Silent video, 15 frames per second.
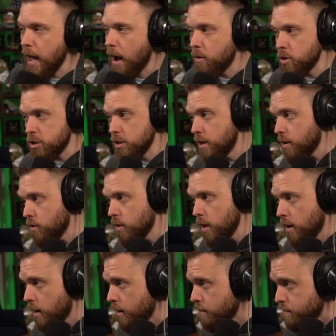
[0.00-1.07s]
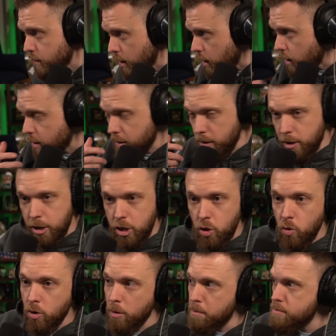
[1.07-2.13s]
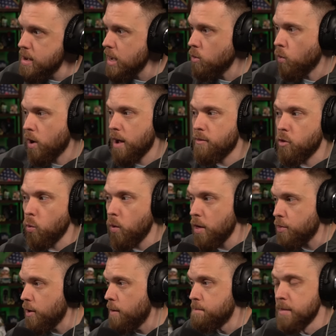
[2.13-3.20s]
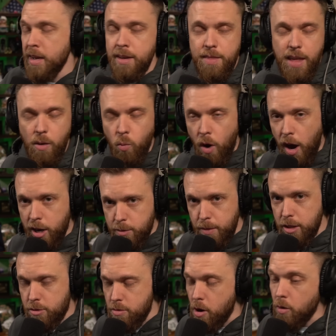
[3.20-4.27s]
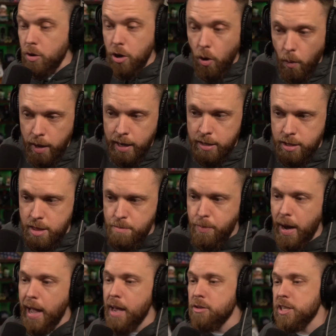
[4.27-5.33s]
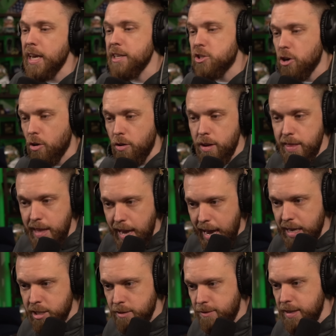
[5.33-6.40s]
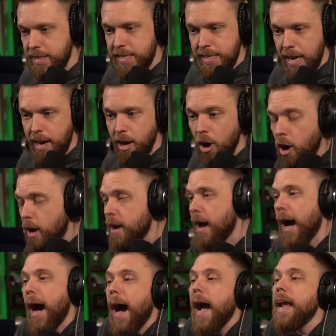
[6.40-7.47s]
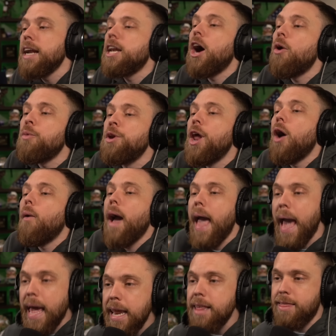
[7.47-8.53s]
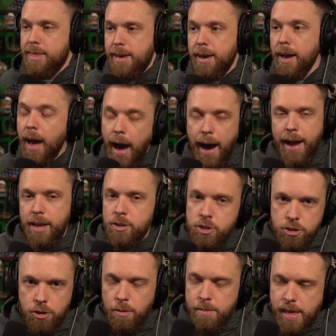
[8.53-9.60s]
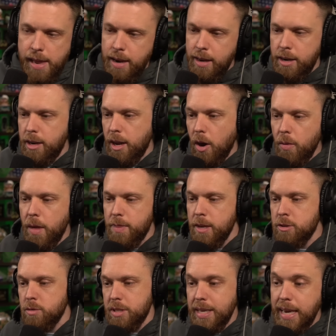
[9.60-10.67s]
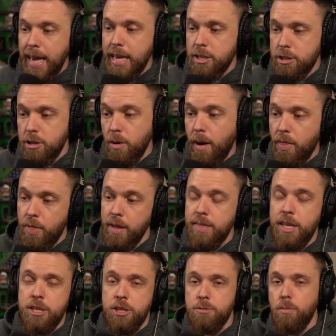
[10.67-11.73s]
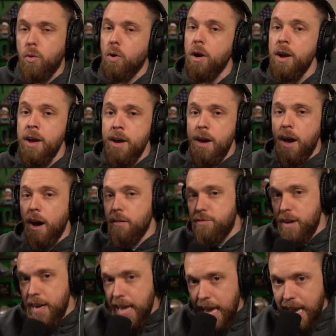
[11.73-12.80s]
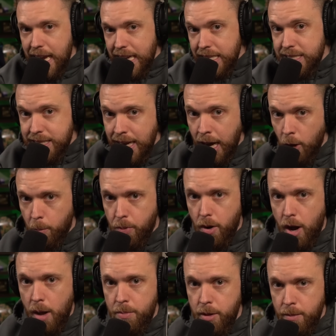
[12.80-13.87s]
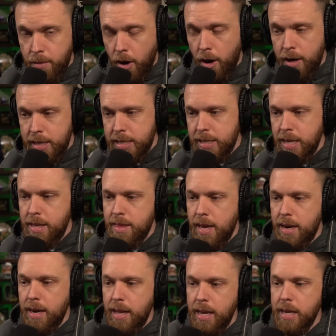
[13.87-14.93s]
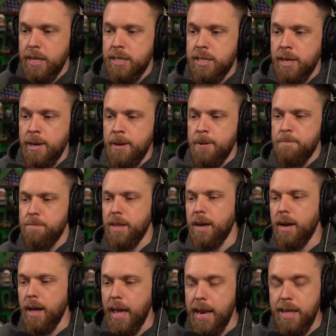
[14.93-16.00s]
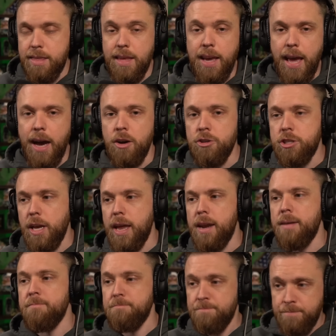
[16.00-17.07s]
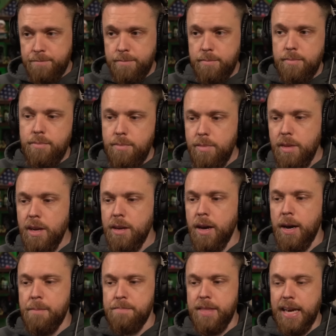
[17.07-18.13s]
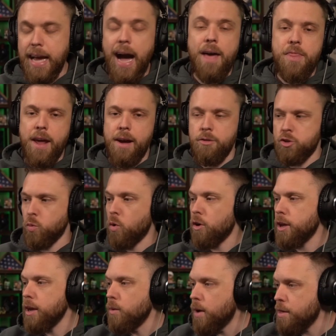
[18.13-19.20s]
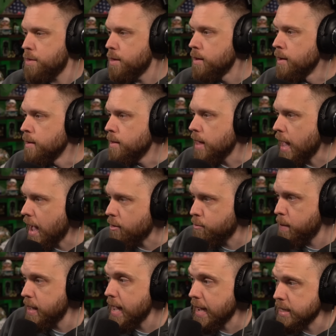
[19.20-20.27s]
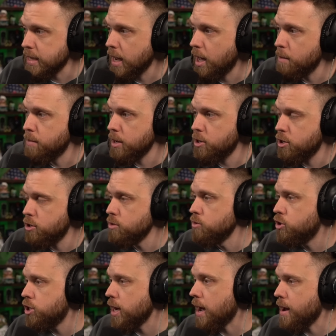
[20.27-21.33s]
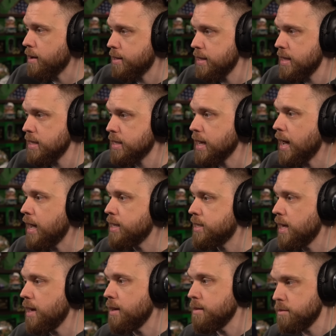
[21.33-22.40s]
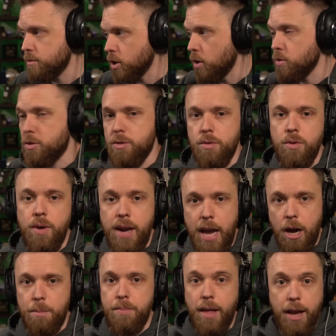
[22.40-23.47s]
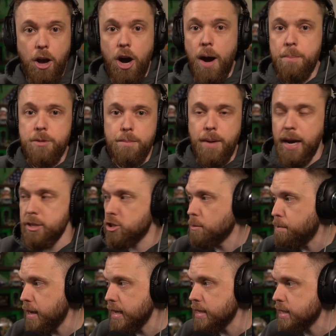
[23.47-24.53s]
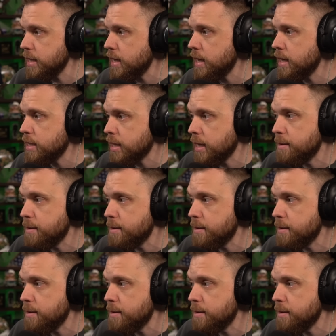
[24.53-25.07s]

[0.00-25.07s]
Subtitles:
I was literally on a Google Meet, whatever, with them. They walked me through going into the BIOS and turning the SVID setting on. I don't know anything. I assume they didn't know that this was the case too. I think this is more of an Intel problem, honestly, than it is anything else. And the guy that I was working with, F.P.S. Hub, huge shout out to these guys. They go through and help like optimize your PCs.